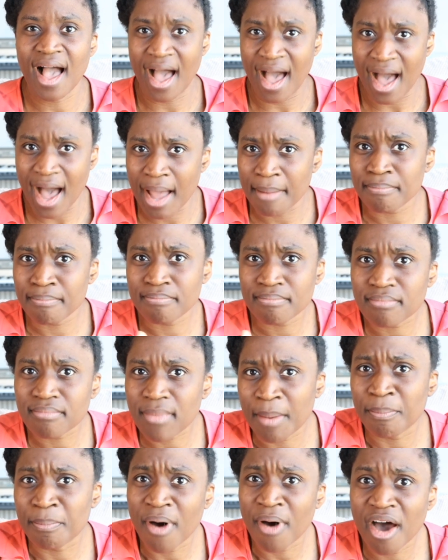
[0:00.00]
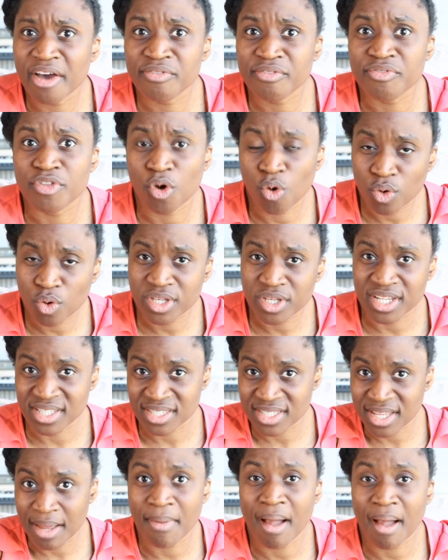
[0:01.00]
I'm part of the
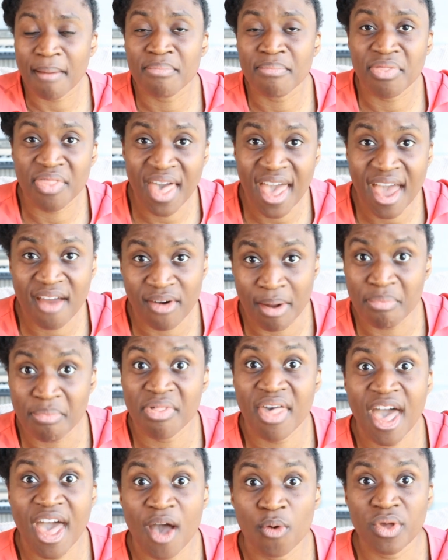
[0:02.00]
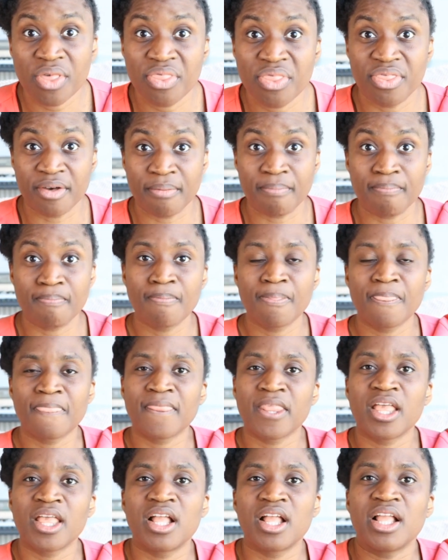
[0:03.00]
audience, I'm there with them.
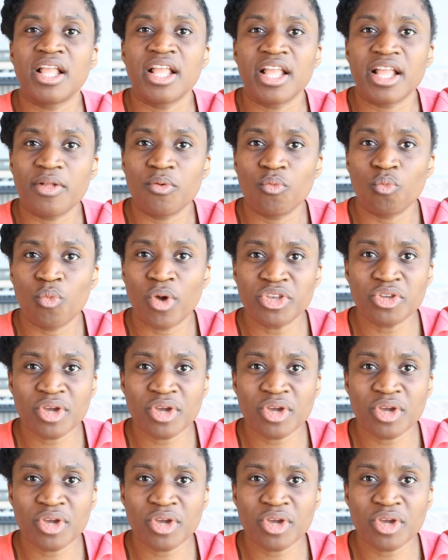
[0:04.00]
When you